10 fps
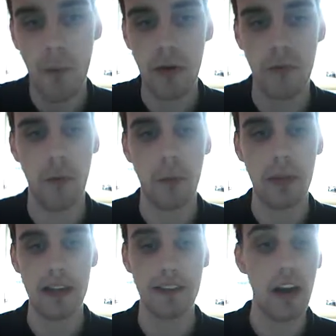rightful
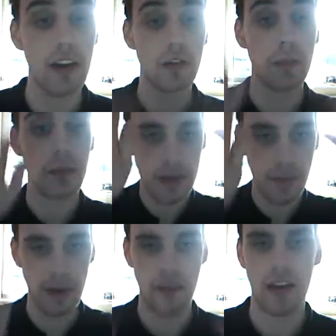place. I should be in the
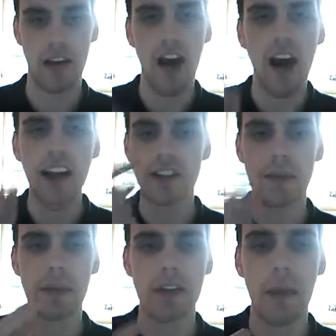main event. I should
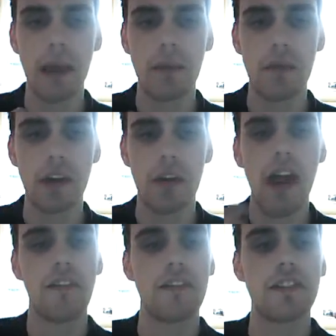be on the pay-per-view
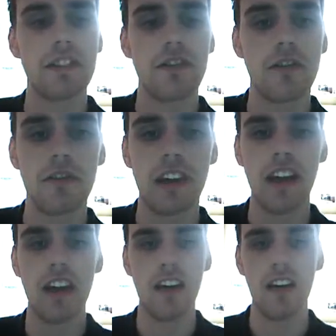every single
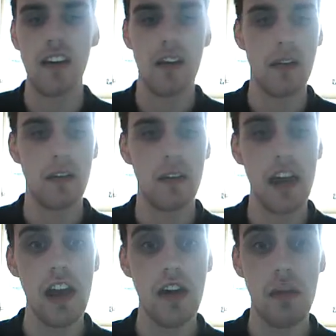year.
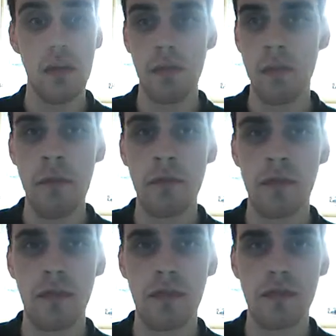Year?
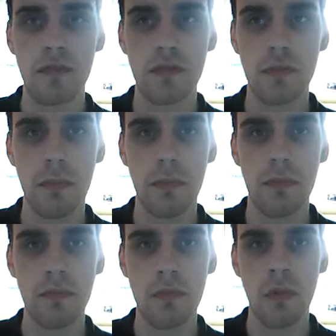Month?
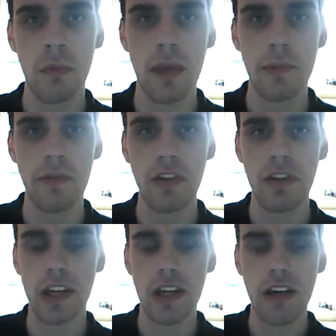One pay-per-view a
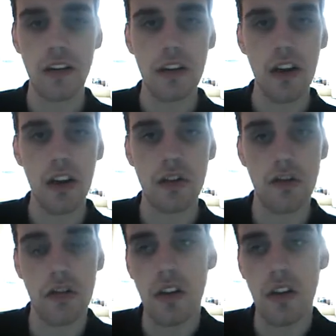year? God.